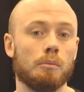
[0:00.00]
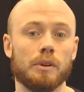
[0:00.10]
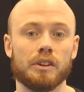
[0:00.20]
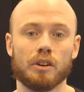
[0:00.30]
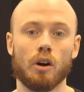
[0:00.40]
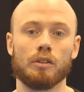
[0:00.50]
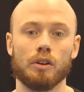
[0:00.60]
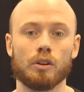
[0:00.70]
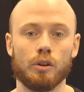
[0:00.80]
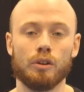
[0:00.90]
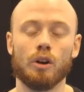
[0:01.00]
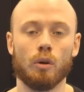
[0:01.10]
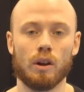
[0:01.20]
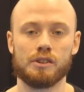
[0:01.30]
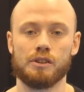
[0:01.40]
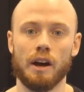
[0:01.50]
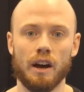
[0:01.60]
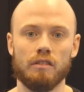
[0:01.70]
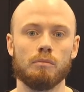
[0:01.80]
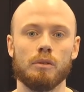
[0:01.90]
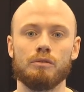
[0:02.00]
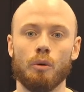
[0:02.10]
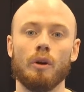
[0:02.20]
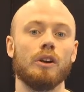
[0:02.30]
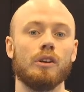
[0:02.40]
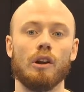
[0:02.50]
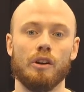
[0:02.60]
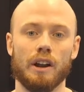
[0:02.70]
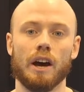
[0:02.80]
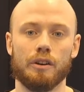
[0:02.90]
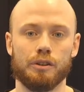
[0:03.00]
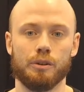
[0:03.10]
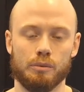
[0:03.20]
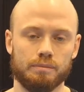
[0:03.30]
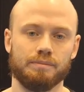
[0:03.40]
but it's also a good knowledge to have before you learn the other 2.